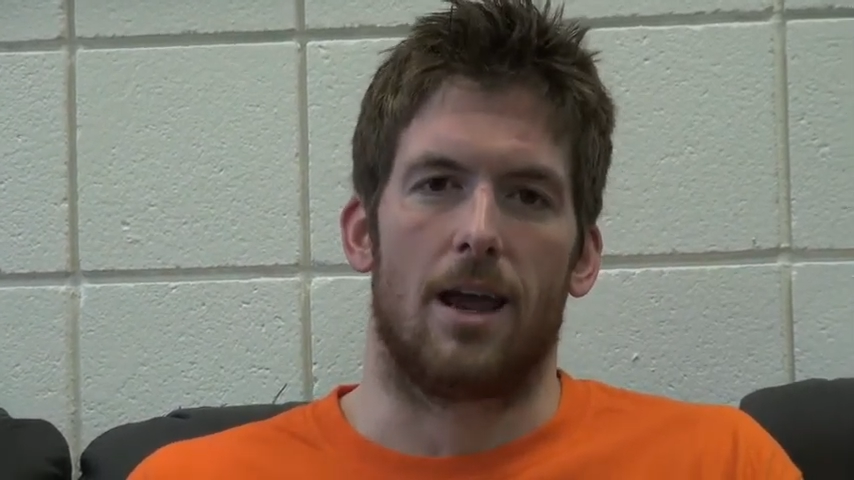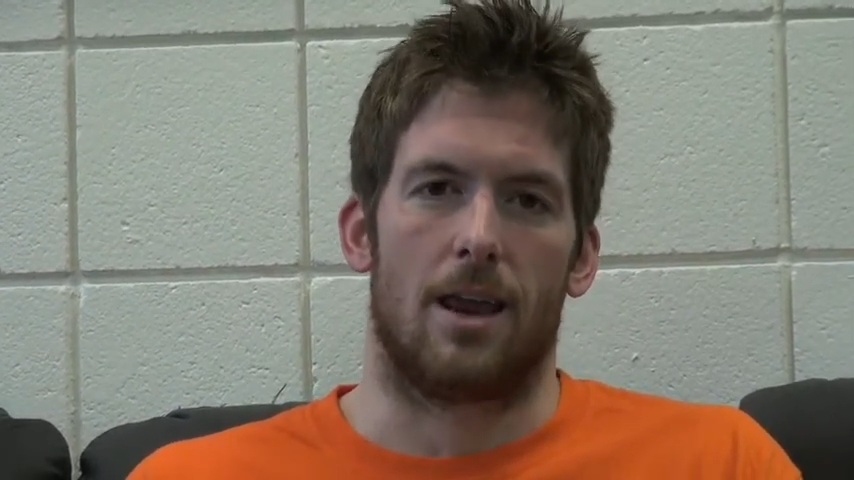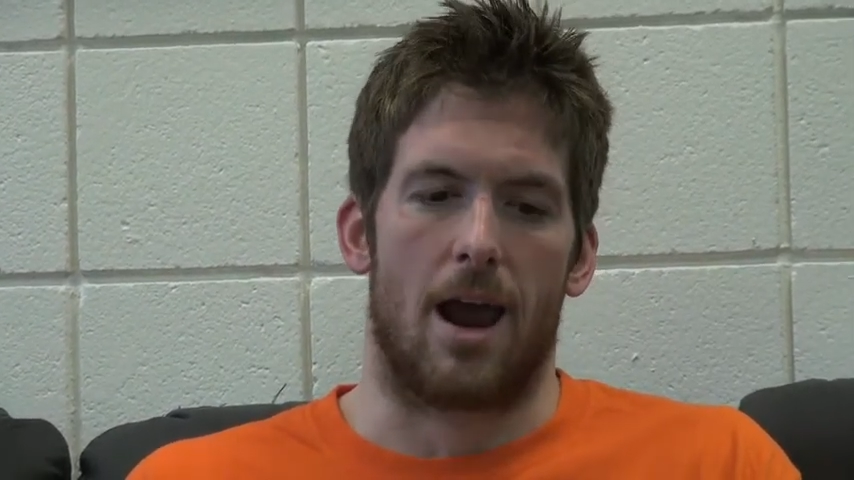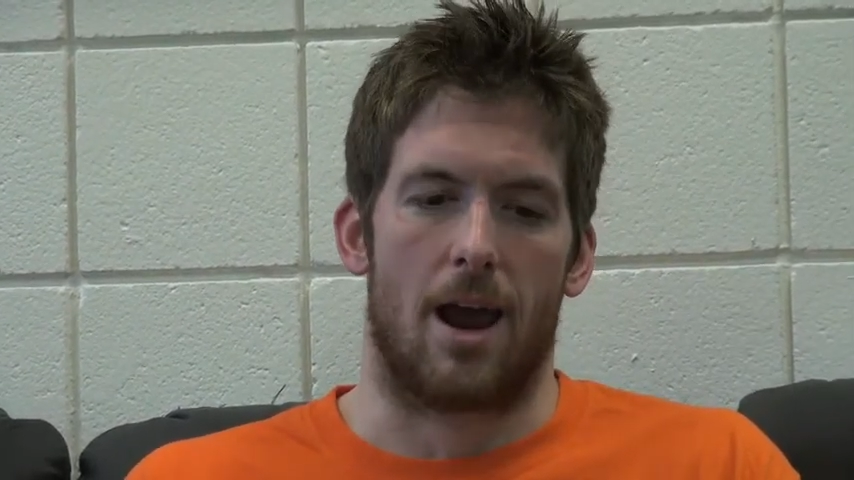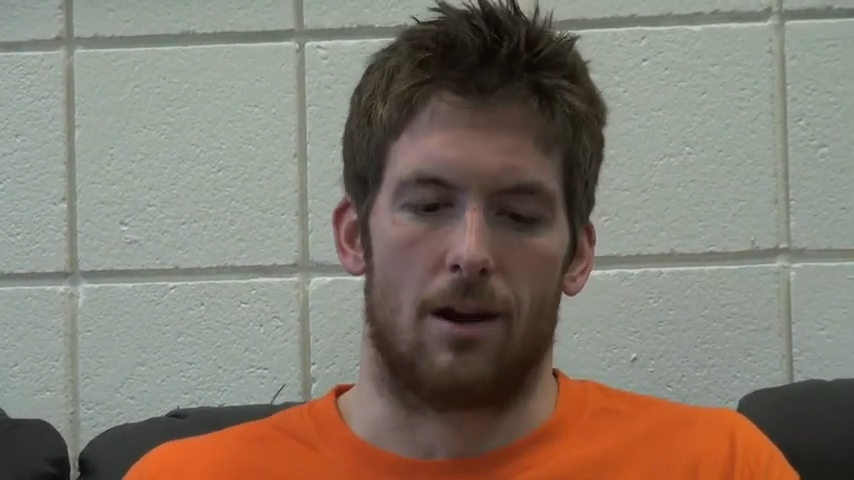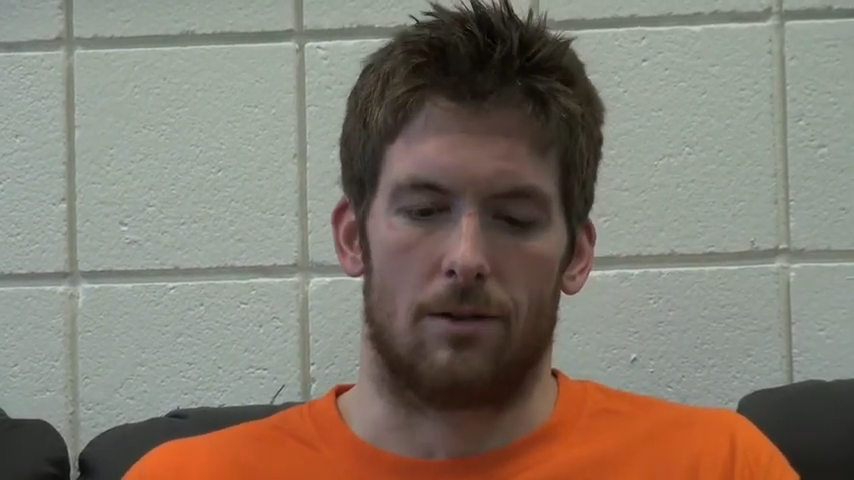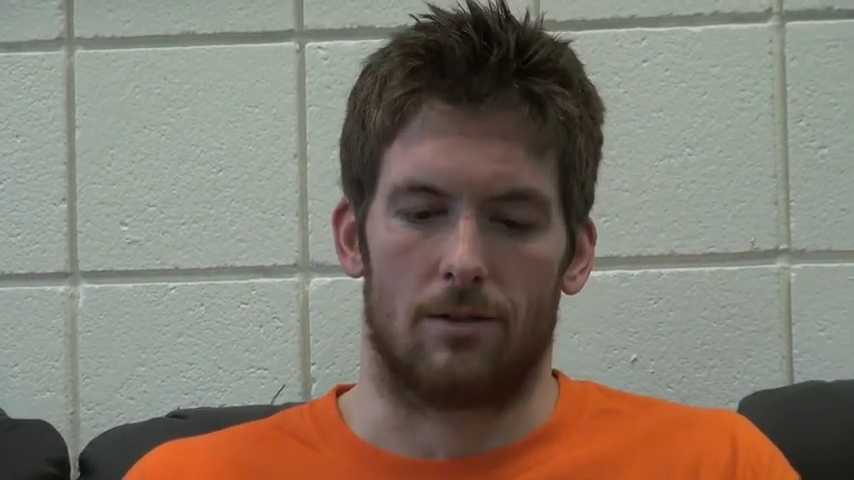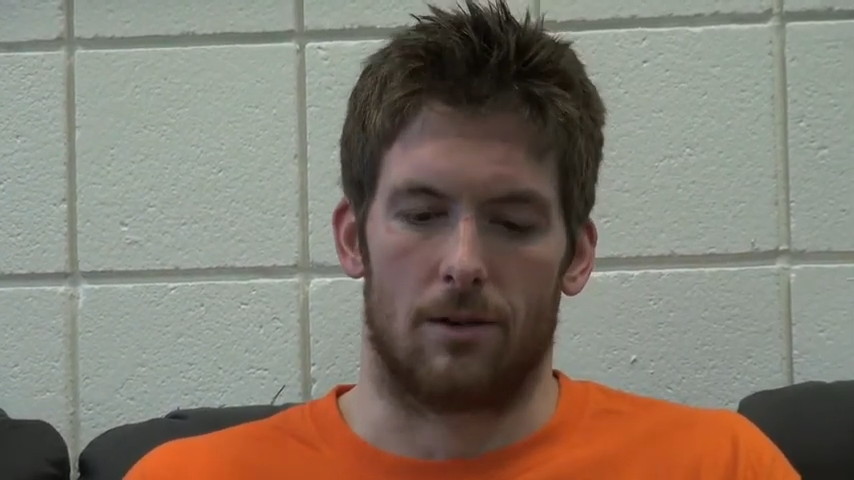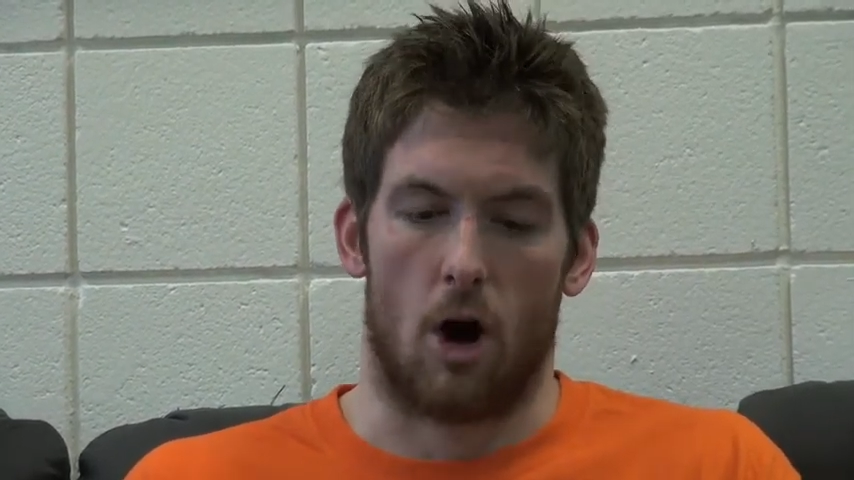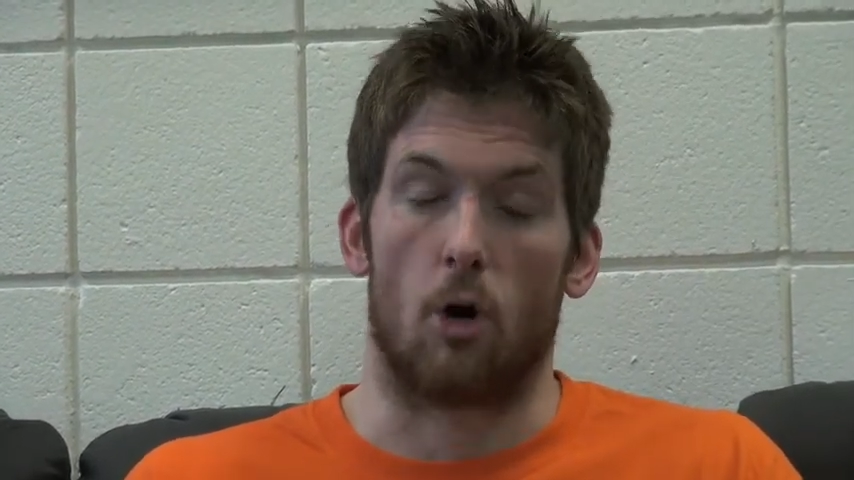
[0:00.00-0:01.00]
and
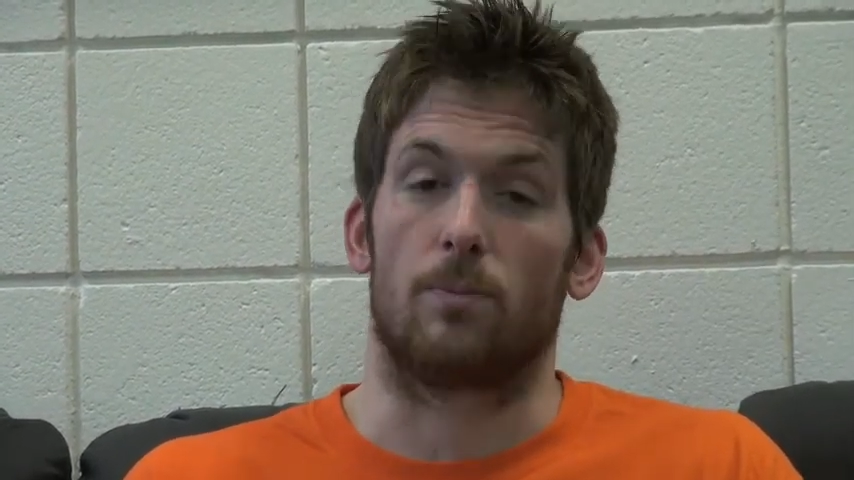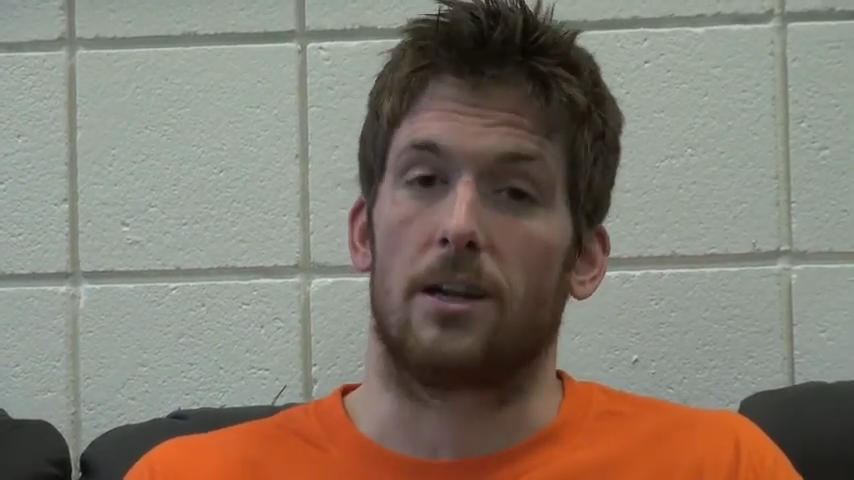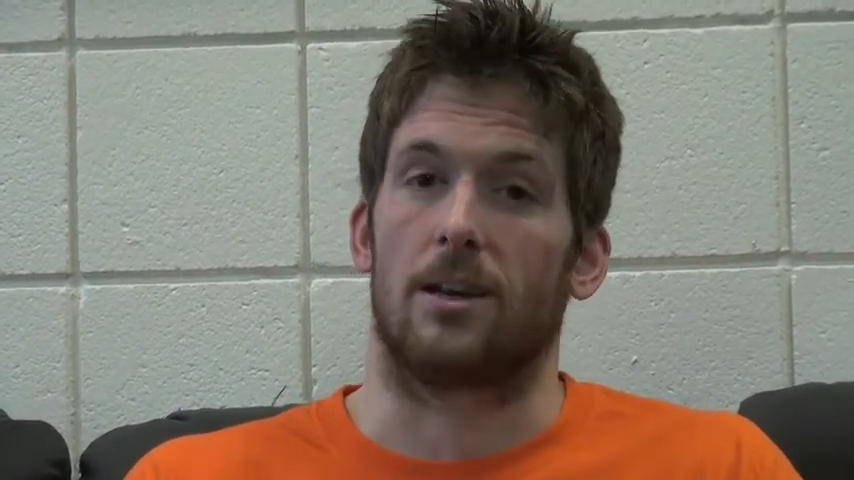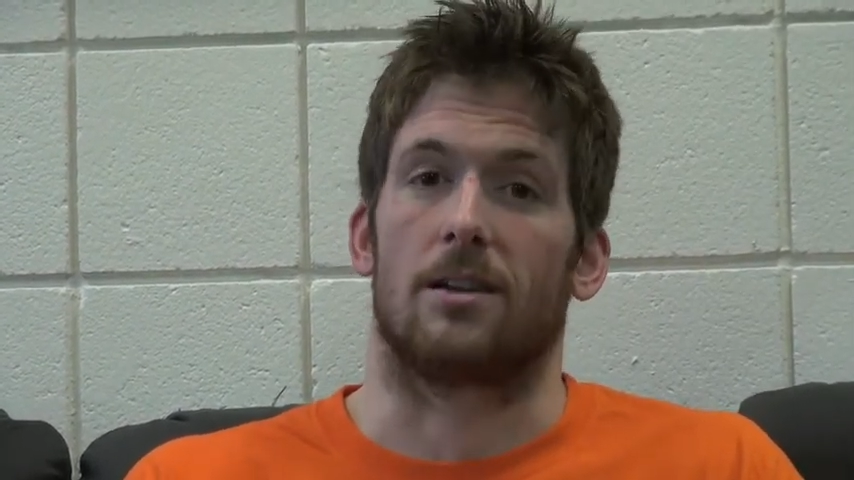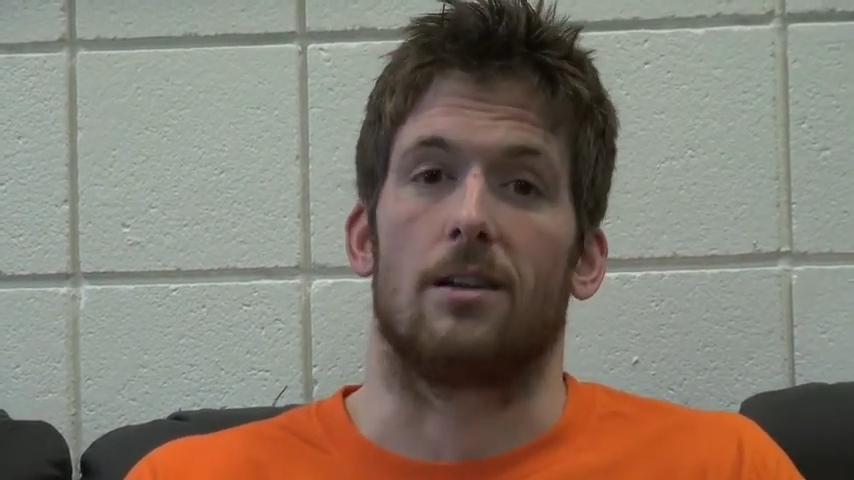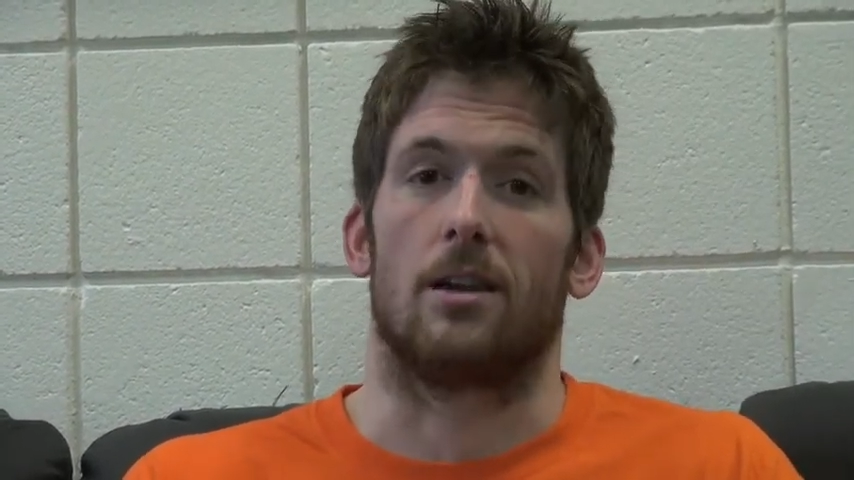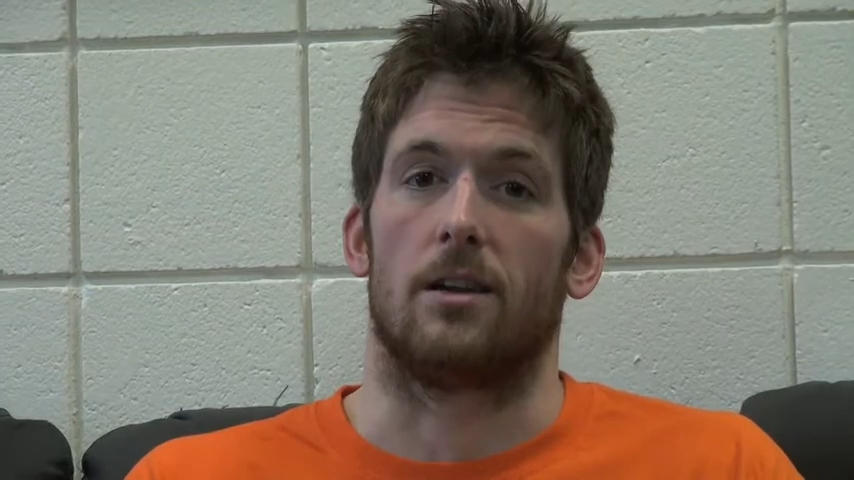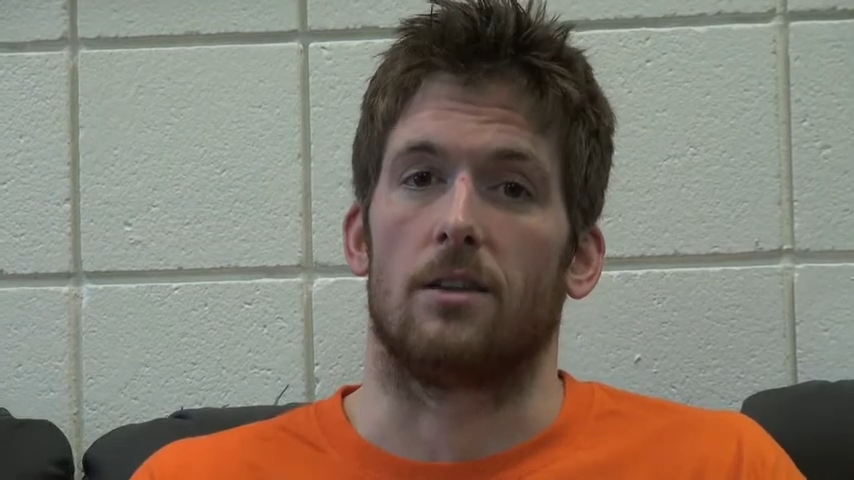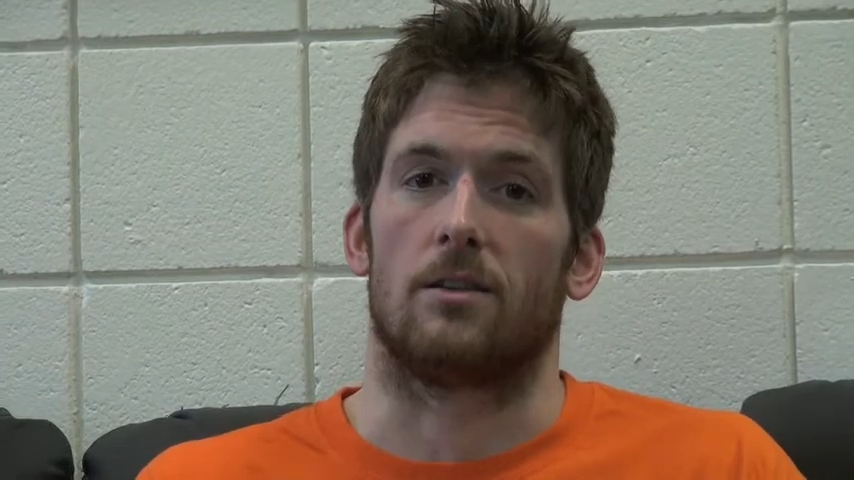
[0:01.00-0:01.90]
hope to get to London.